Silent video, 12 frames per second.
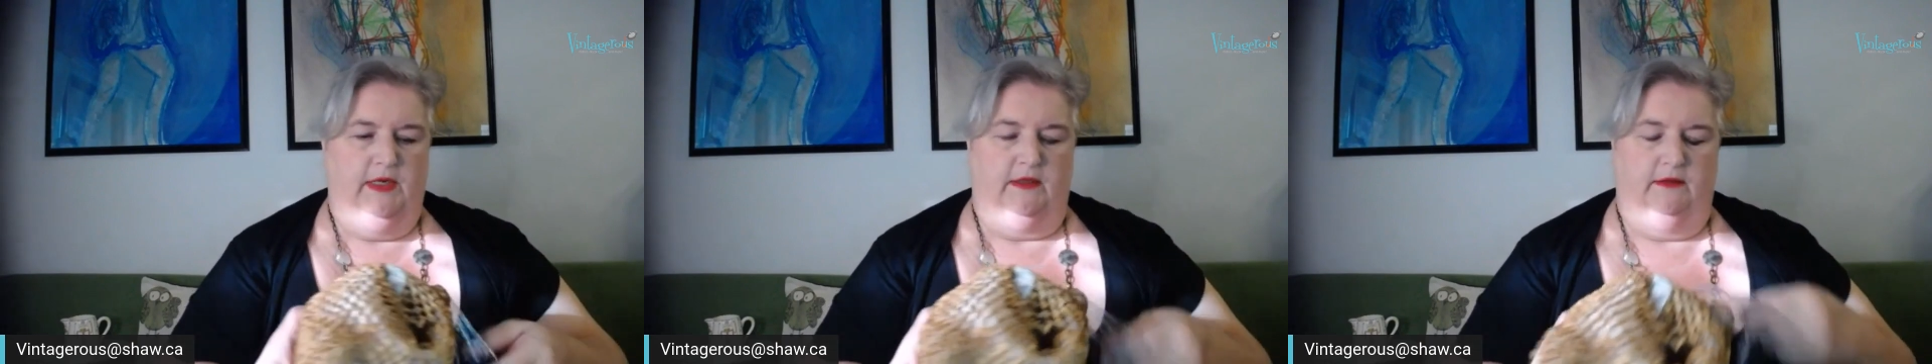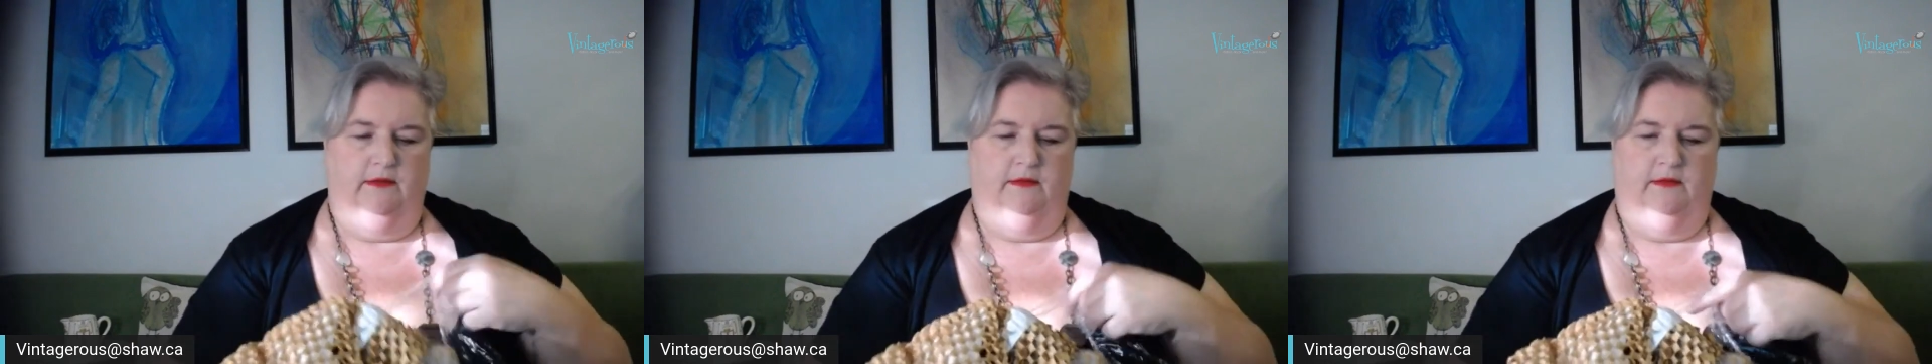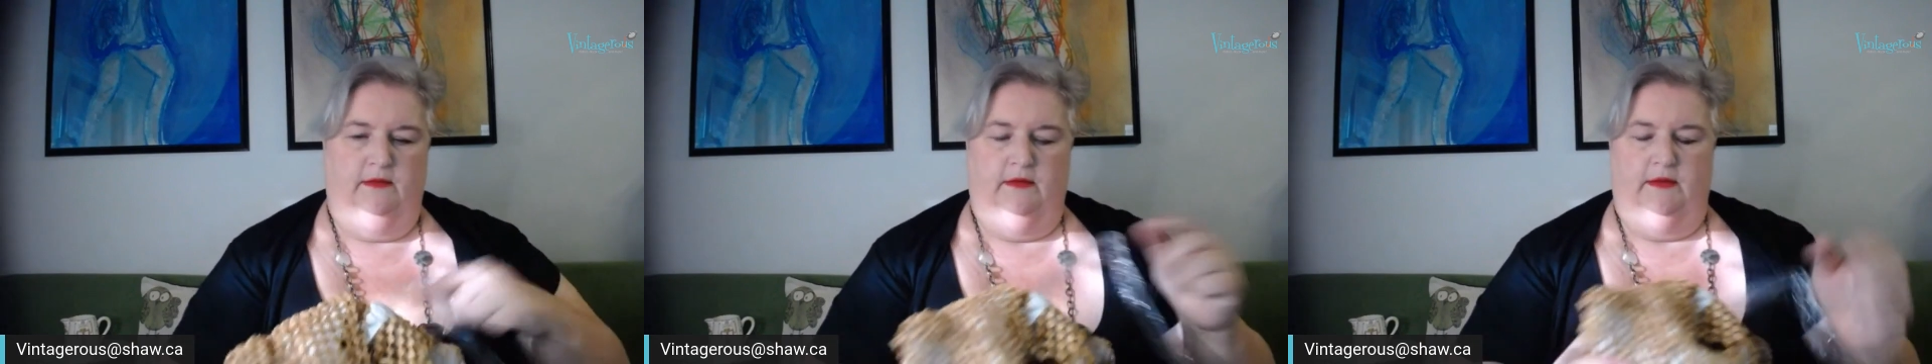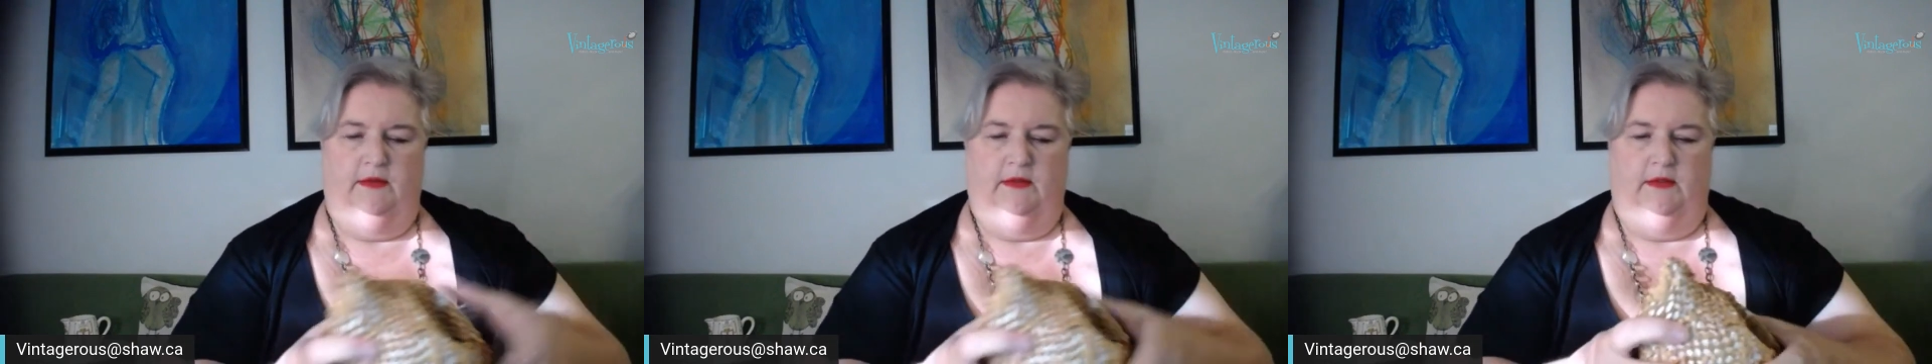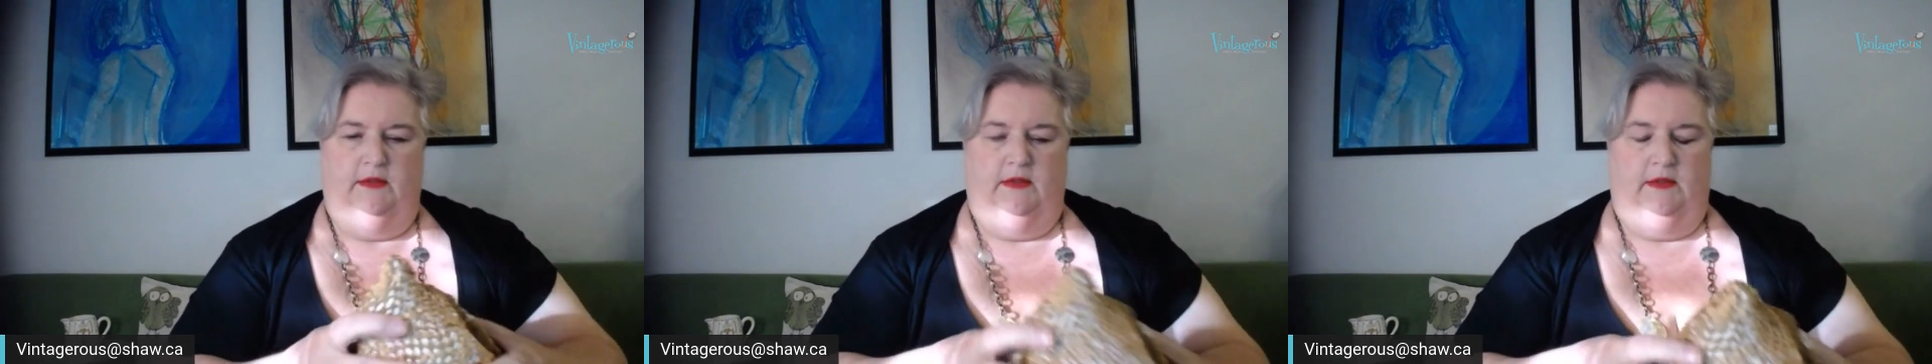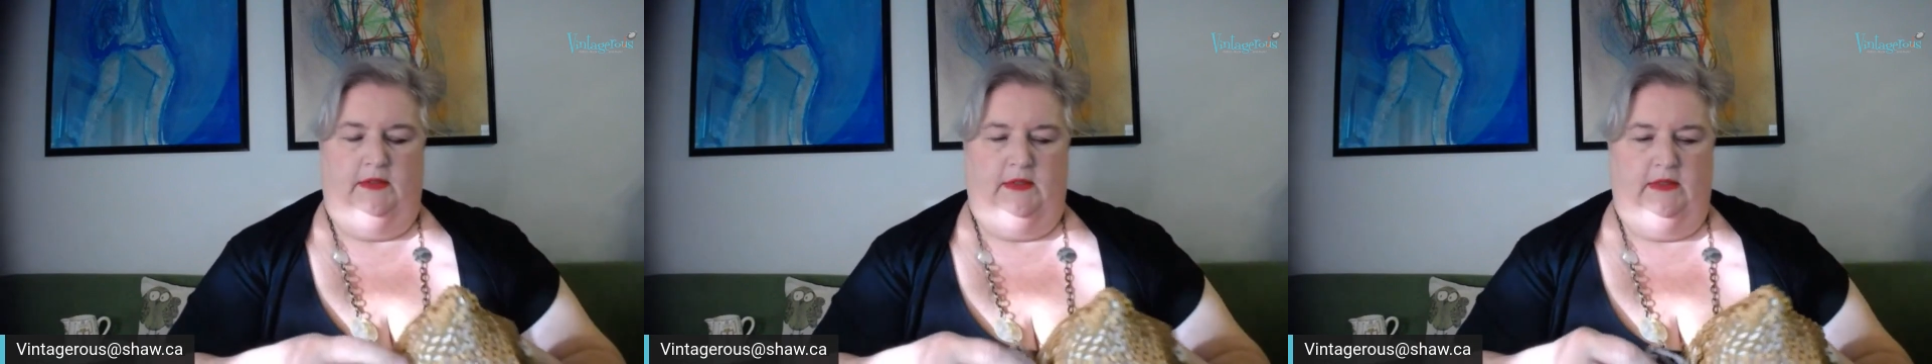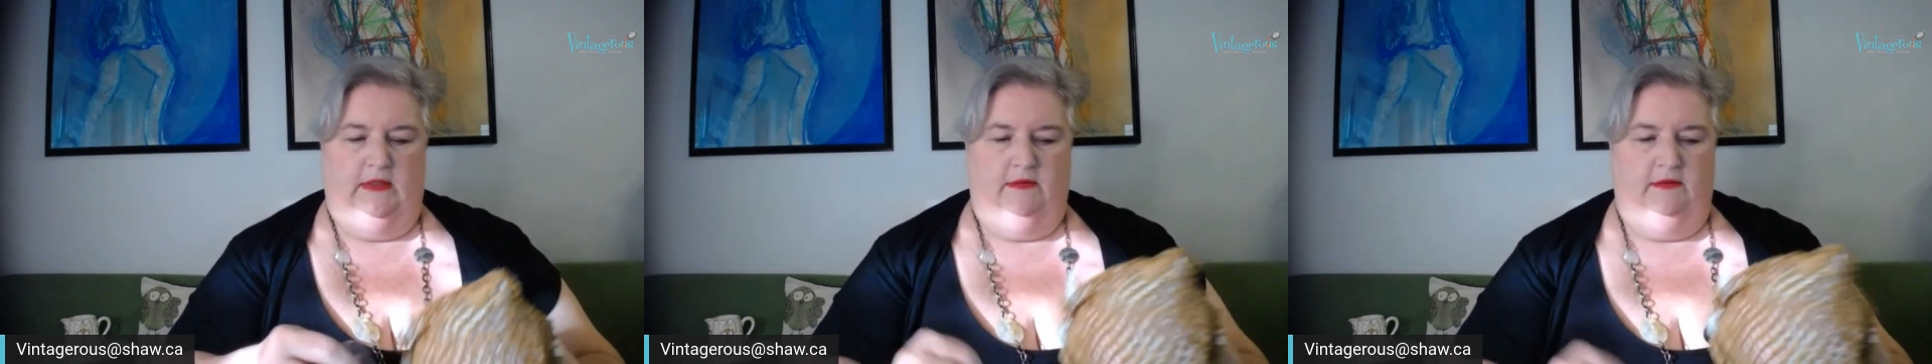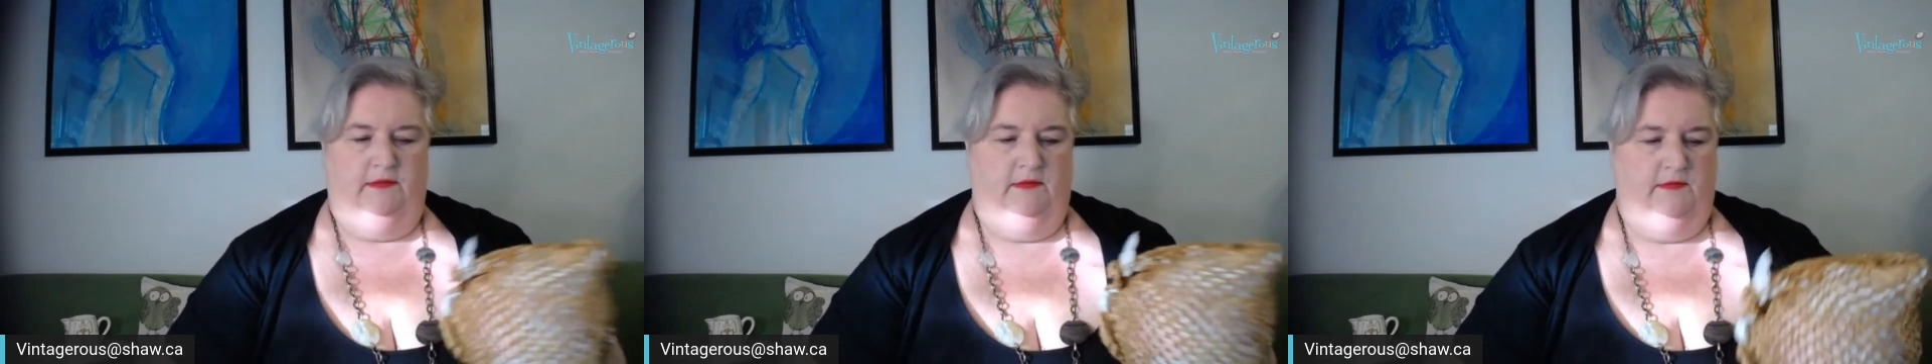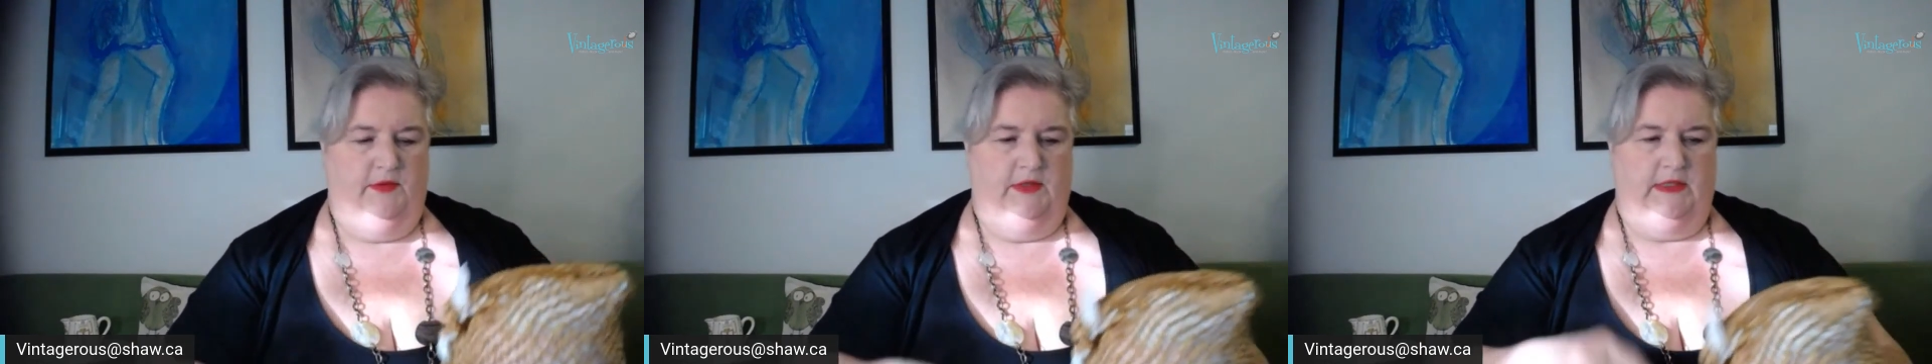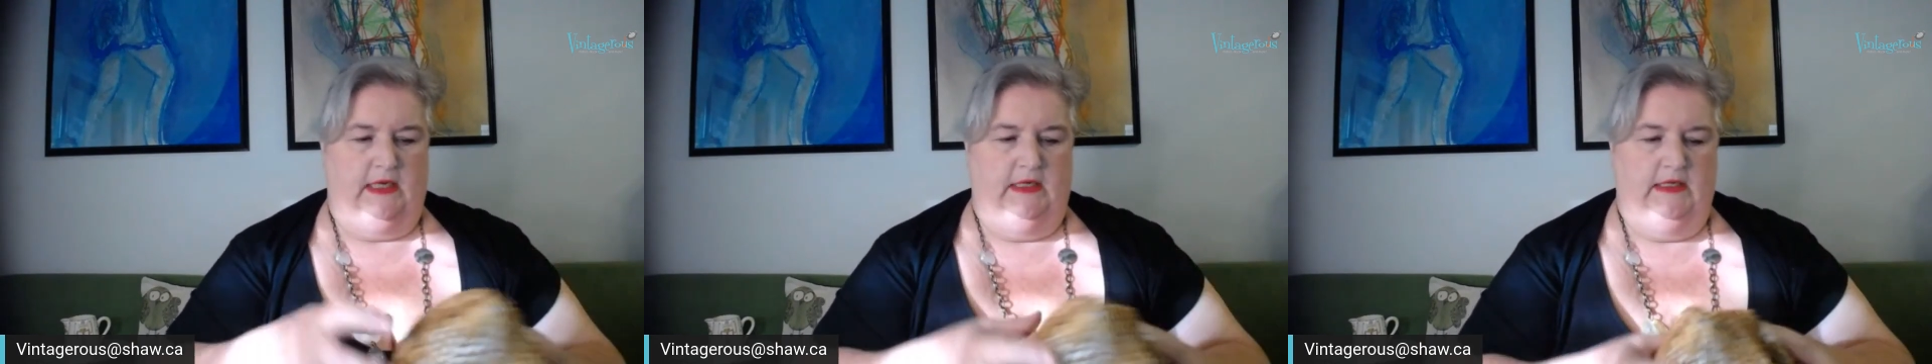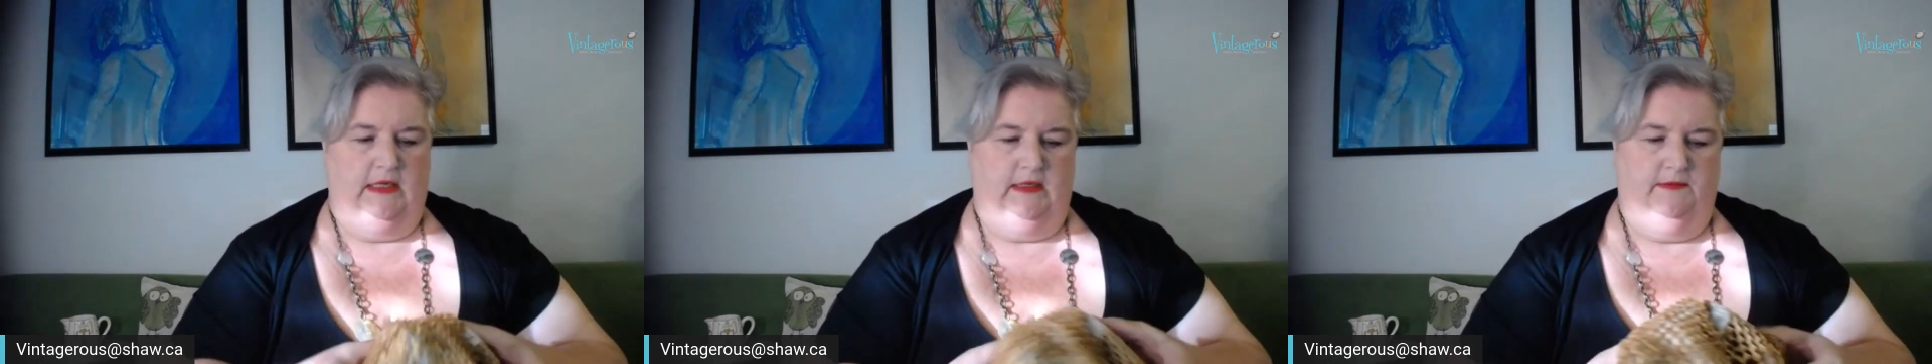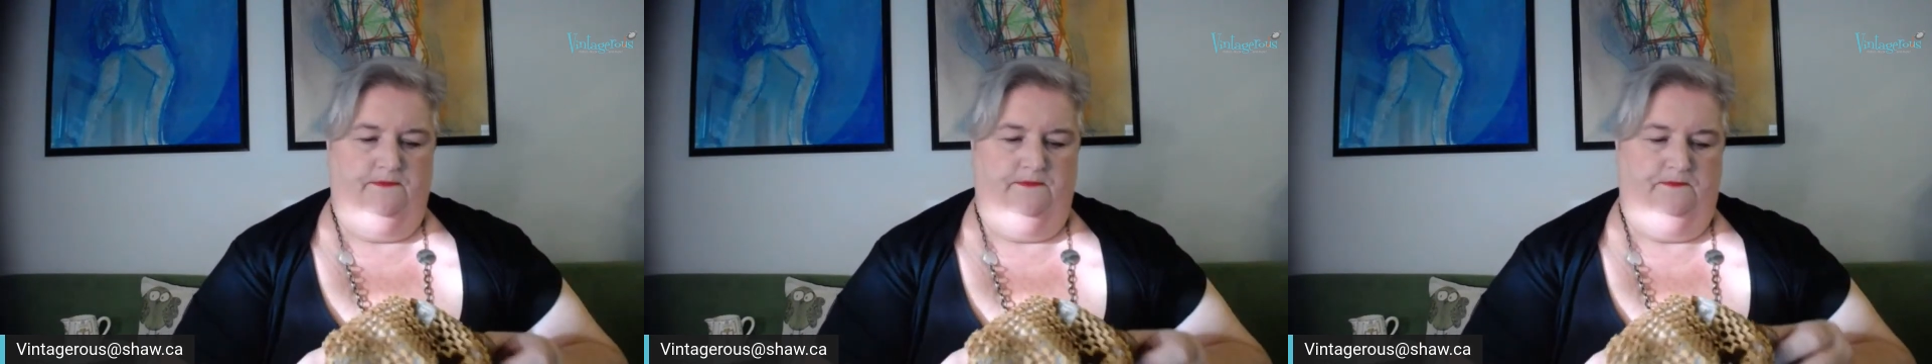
and, you know, protect it